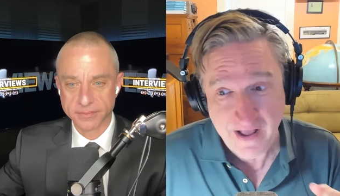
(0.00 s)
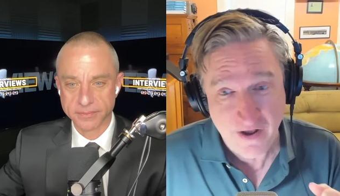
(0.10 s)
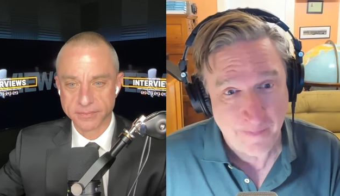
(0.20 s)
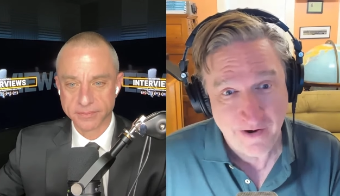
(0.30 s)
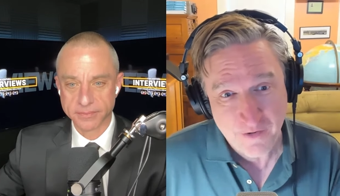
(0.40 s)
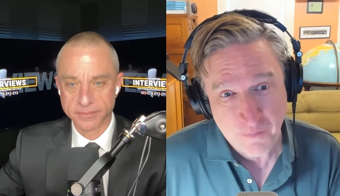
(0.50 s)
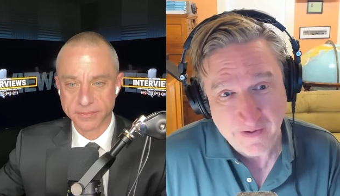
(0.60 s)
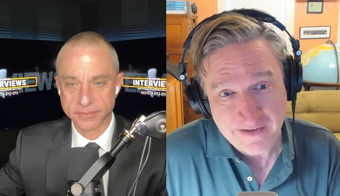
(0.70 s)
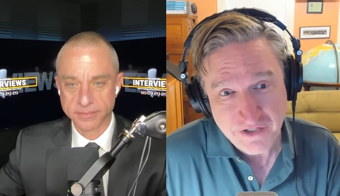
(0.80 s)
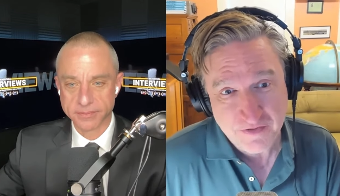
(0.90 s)
Speaker 1: I hope our
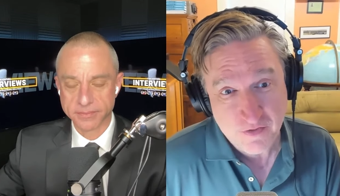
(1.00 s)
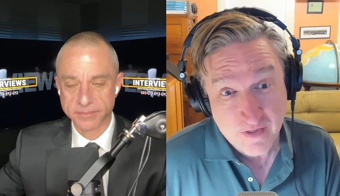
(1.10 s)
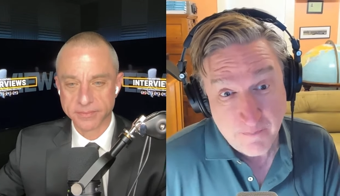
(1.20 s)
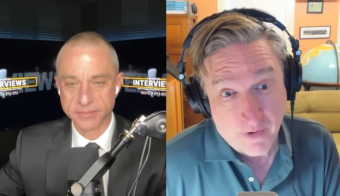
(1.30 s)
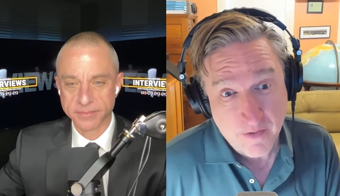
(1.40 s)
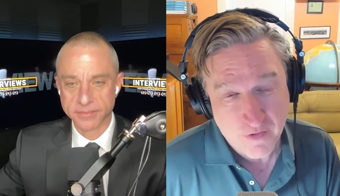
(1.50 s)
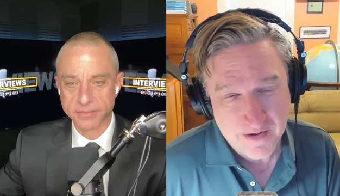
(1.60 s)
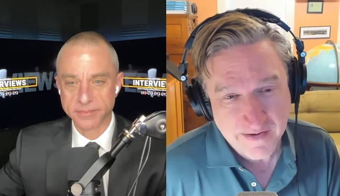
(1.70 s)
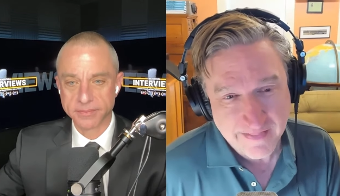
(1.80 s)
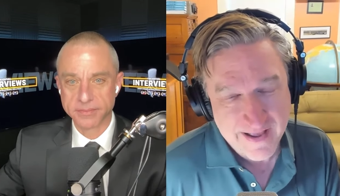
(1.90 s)
expectations keep
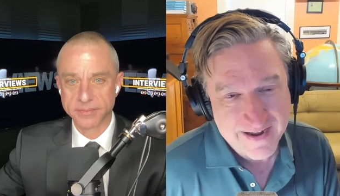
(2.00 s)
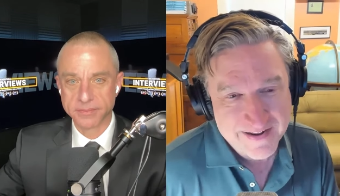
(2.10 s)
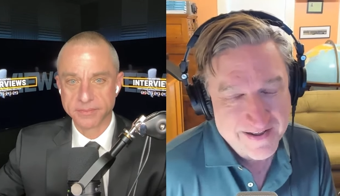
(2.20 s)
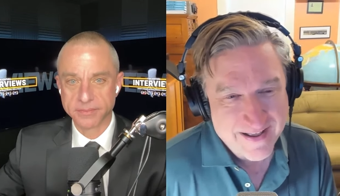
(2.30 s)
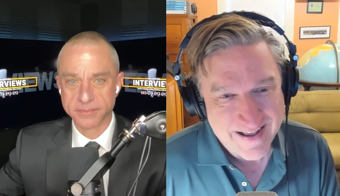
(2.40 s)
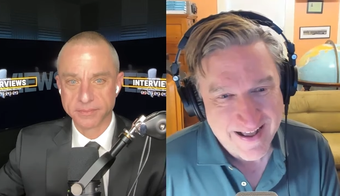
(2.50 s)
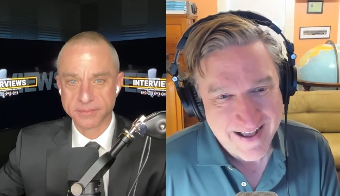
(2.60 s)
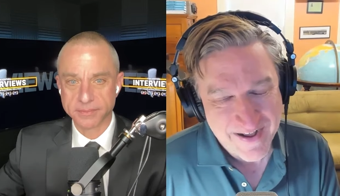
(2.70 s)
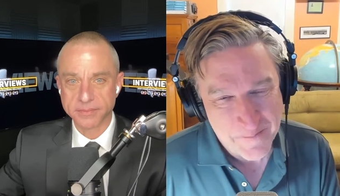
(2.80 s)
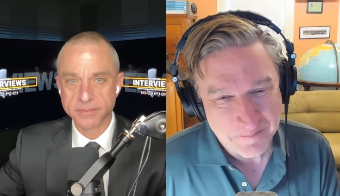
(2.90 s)
rising like that
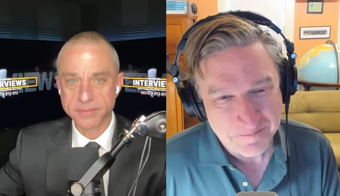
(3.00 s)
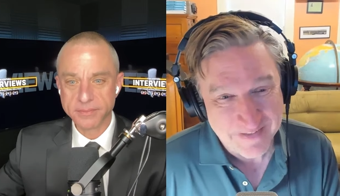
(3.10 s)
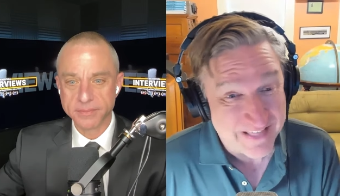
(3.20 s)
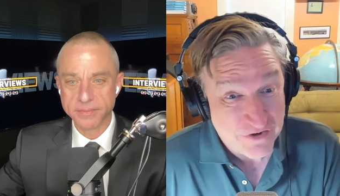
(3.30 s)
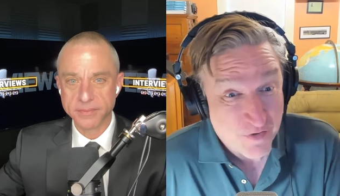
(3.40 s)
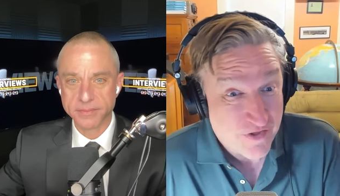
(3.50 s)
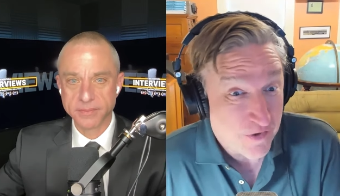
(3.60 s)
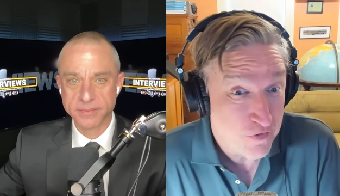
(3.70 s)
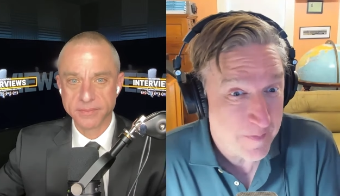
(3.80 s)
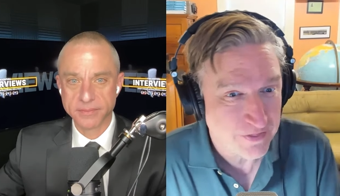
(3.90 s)
uh, because that just
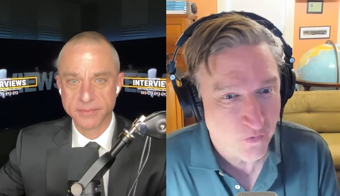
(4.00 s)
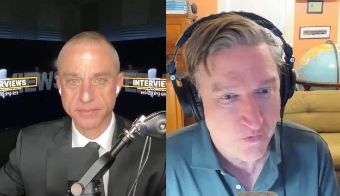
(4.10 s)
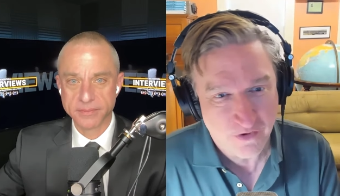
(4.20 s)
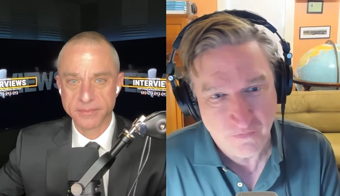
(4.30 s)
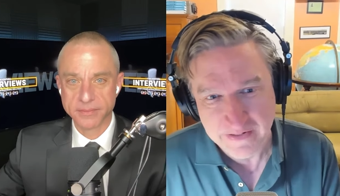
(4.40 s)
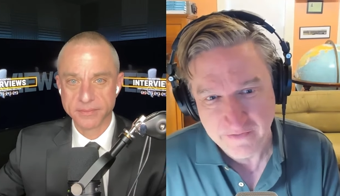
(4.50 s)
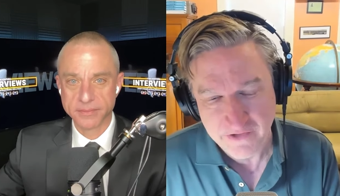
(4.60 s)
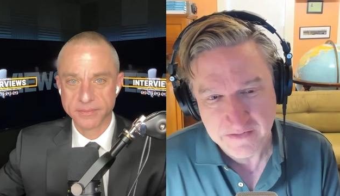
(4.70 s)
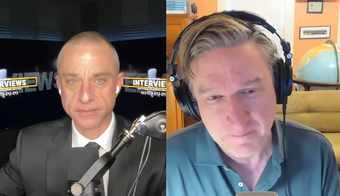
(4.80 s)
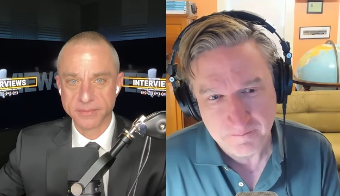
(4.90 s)
tells you about the world we live
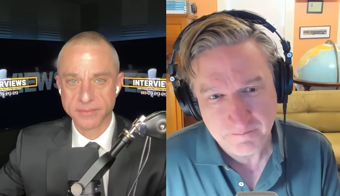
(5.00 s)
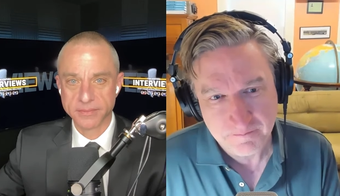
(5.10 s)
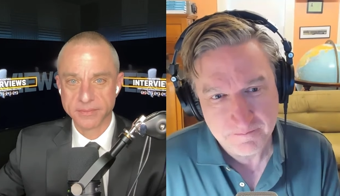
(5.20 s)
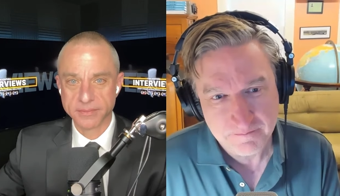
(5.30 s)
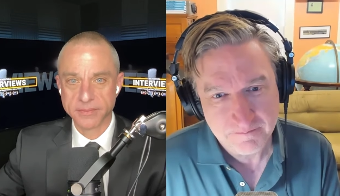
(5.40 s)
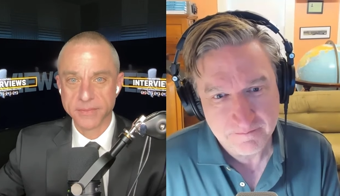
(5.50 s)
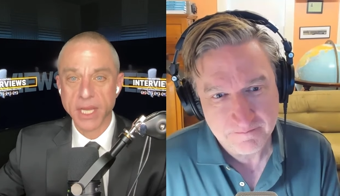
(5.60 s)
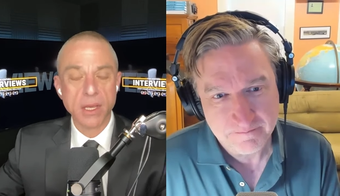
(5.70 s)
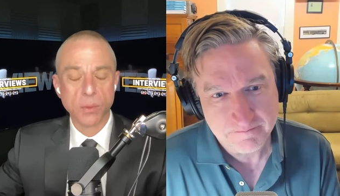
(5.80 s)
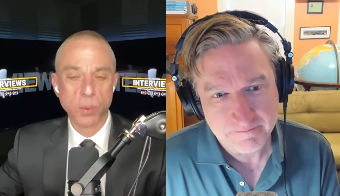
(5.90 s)
in.
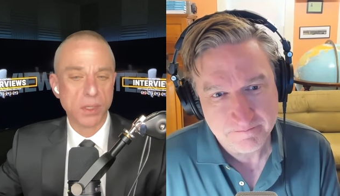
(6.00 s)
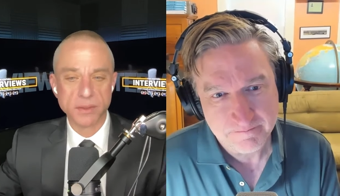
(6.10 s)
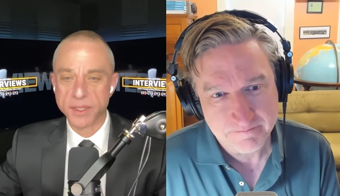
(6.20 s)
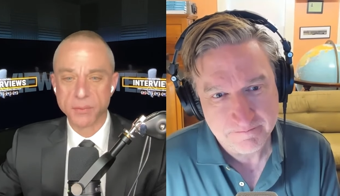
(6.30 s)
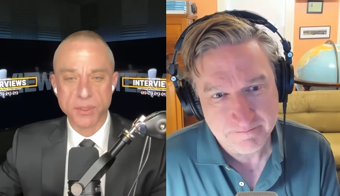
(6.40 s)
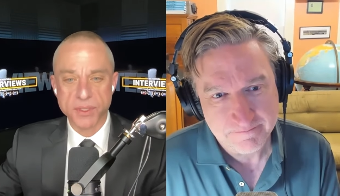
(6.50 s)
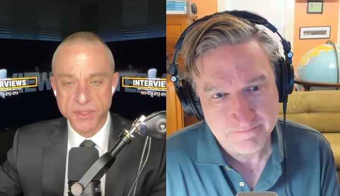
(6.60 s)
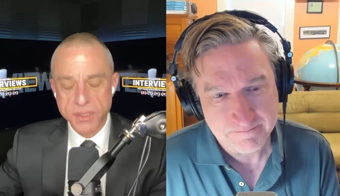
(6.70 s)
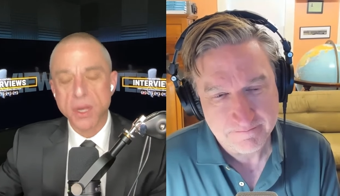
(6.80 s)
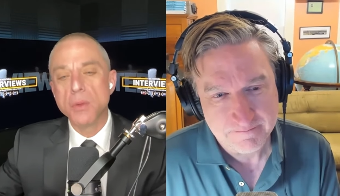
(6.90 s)
Speaker 2: Well, there were
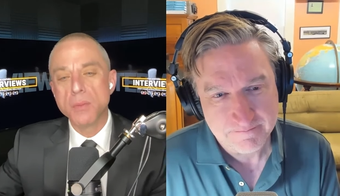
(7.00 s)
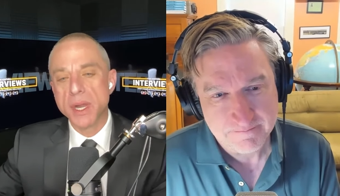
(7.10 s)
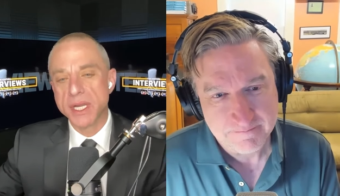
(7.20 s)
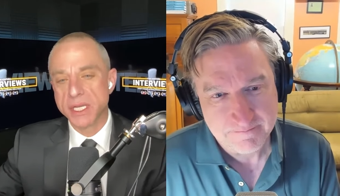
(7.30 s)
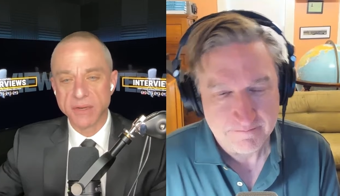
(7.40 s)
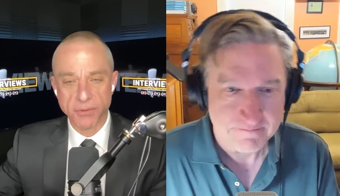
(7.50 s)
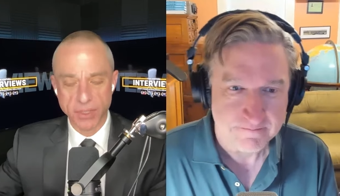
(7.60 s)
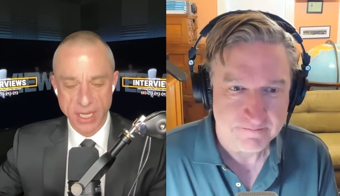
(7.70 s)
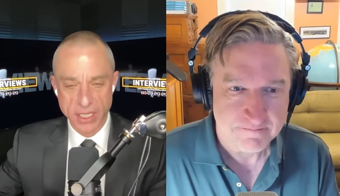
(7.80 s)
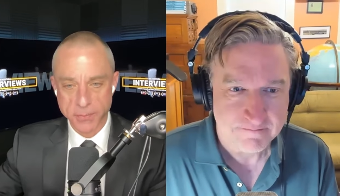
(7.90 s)
so many
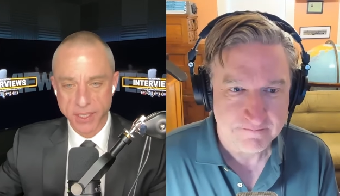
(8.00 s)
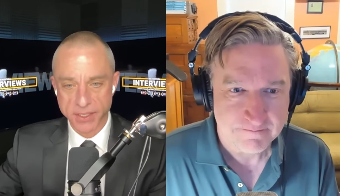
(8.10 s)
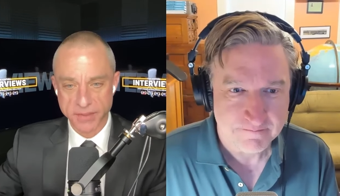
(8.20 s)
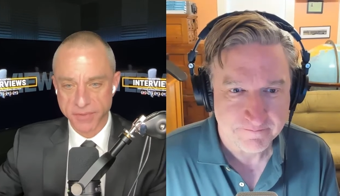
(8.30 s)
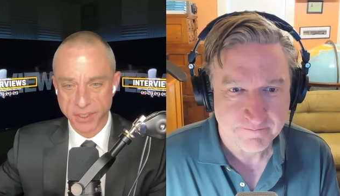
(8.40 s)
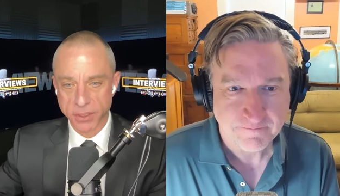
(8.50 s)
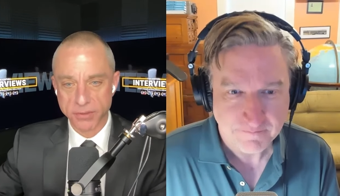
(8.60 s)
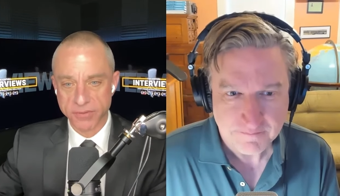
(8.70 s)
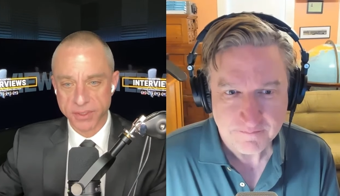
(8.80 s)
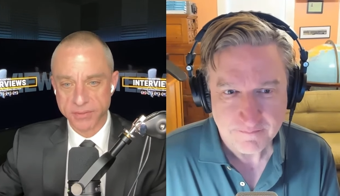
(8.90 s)
different aspects of the
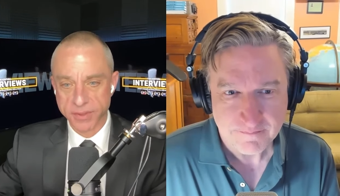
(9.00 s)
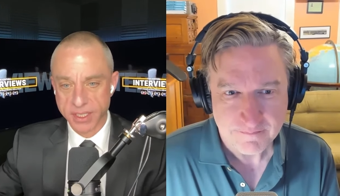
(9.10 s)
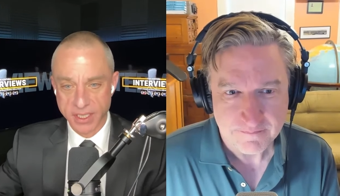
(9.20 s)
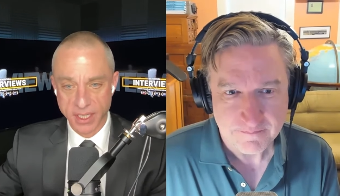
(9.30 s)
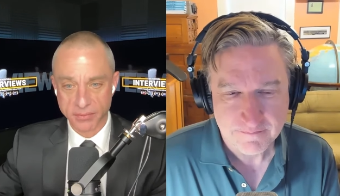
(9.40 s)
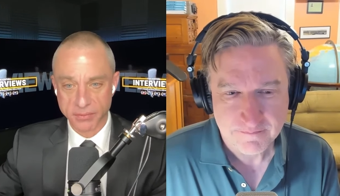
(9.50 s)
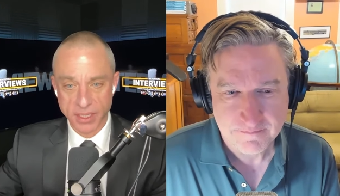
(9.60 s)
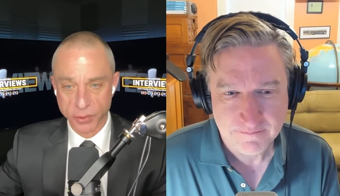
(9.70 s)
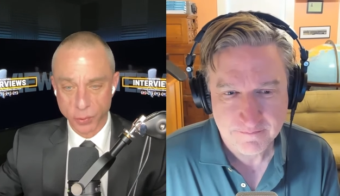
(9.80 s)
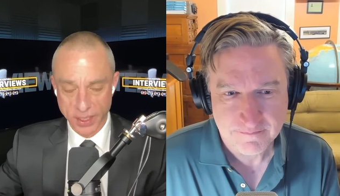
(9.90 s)
COVID, you know,
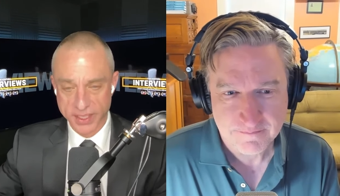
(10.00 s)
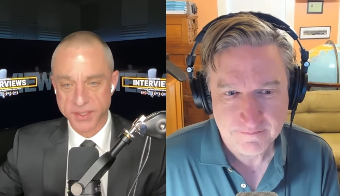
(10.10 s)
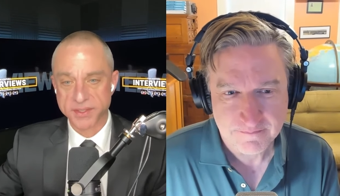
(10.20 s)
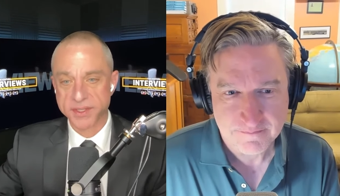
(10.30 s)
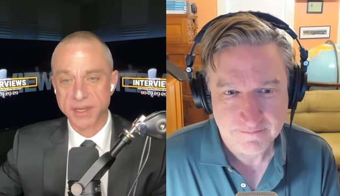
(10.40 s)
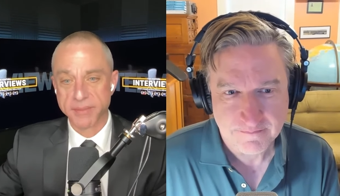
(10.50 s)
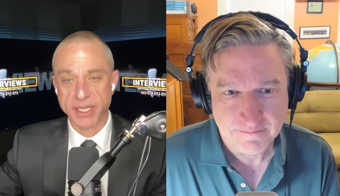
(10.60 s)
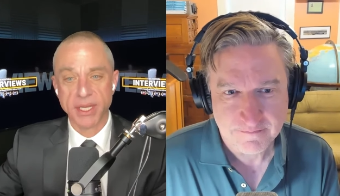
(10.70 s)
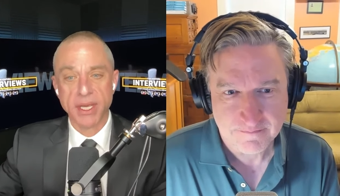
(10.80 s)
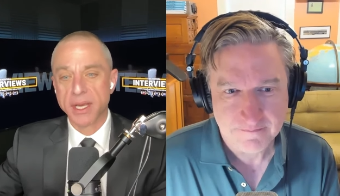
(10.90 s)
crisis. I
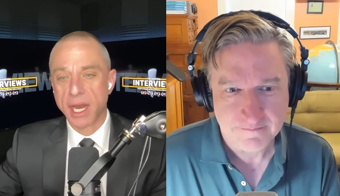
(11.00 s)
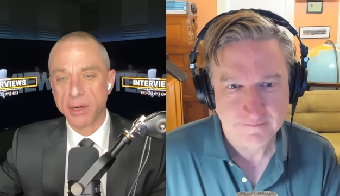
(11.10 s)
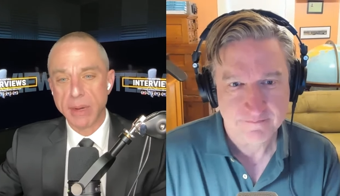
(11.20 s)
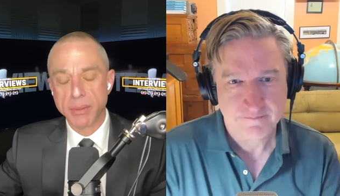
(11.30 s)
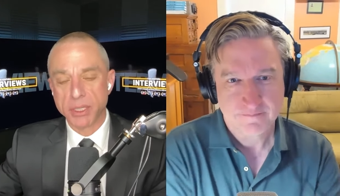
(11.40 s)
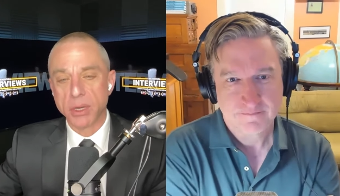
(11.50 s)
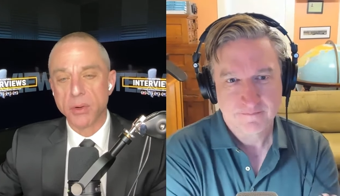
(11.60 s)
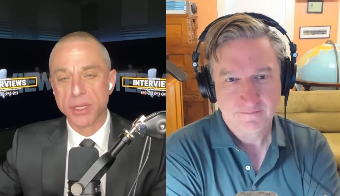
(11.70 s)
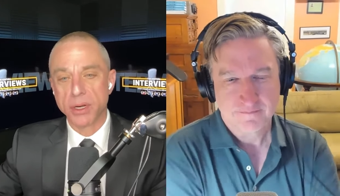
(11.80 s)
mean, I remember going